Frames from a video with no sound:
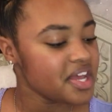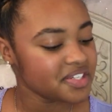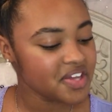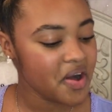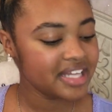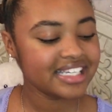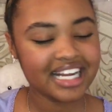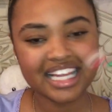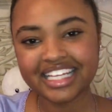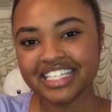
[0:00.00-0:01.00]
So it's
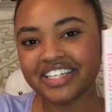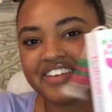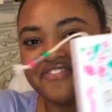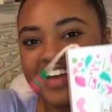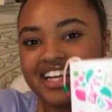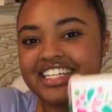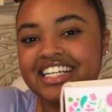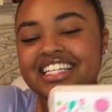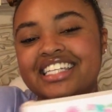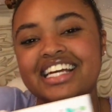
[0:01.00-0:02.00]
kind of like a little adventure.
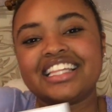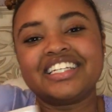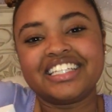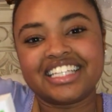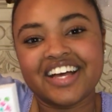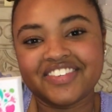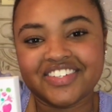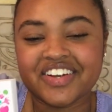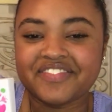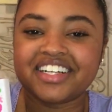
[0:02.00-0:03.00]
It's like a little love
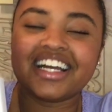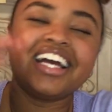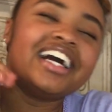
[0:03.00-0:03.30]
story book.